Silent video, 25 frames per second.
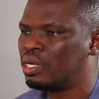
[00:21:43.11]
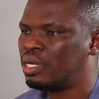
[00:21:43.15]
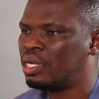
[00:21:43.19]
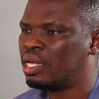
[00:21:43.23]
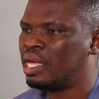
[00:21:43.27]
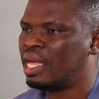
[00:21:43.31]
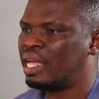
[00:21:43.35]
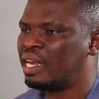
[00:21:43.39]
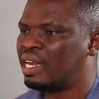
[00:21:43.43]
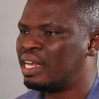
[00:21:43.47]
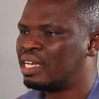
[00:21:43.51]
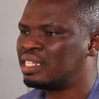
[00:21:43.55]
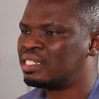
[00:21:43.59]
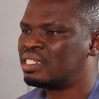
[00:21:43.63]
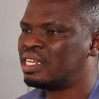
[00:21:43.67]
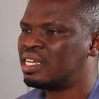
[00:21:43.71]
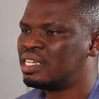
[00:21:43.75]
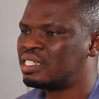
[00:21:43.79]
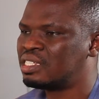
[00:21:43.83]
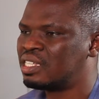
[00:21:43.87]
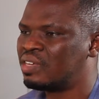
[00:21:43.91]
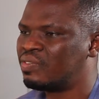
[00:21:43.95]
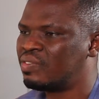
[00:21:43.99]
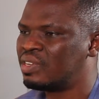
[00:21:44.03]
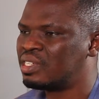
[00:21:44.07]
and national
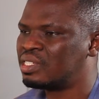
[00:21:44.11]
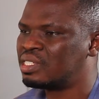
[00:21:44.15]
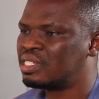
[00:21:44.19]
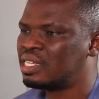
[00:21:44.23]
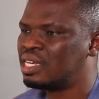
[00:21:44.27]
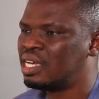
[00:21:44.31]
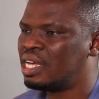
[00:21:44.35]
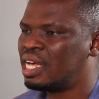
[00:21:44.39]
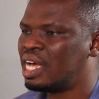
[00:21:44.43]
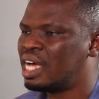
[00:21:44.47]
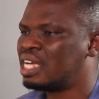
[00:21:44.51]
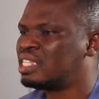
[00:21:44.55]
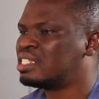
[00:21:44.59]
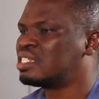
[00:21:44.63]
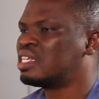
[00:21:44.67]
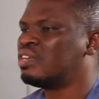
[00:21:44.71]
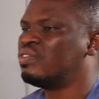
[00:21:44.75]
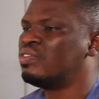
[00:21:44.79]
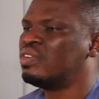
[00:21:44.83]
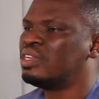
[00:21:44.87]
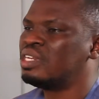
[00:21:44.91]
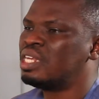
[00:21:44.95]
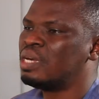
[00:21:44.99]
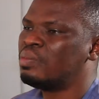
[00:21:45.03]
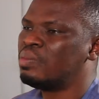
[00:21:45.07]
service has
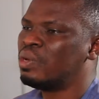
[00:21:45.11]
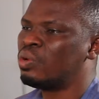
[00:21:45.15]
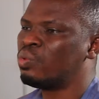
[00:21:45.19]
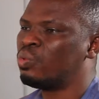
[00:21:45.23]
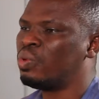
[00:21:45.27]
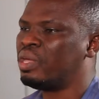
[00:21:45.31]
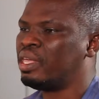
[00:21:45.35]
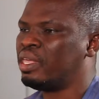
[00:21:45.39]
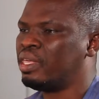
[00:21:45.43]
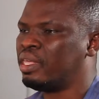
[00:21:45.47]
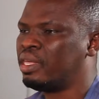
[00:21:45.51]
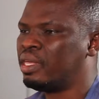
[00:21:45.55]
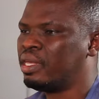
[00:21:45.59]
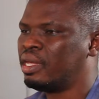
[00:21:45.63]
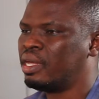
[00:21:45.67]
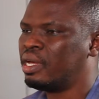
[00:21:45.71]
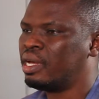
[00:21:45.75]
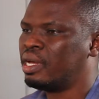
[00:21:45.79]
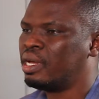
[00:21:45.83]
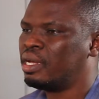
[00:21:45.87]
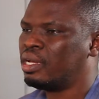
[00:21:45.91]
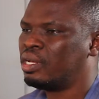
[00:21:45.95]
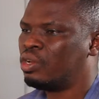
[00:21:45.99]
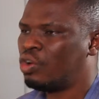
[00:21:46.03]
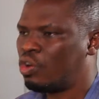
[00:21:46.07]
given them a way
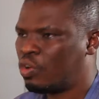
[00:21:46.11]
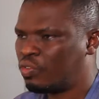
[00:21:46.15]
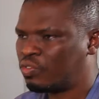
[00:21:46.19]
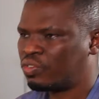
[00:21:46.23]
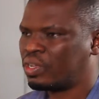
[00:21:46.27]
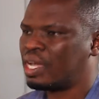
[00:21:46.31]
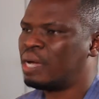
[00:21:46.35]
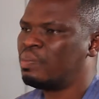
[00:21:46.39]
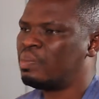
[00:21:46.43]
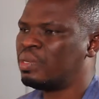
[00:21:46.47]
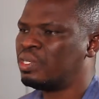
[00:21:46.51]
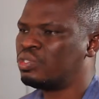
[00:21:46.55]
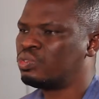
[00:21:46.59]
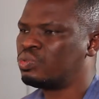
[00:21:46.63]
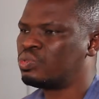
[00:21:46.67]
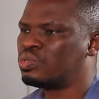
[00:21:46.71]
of coming to.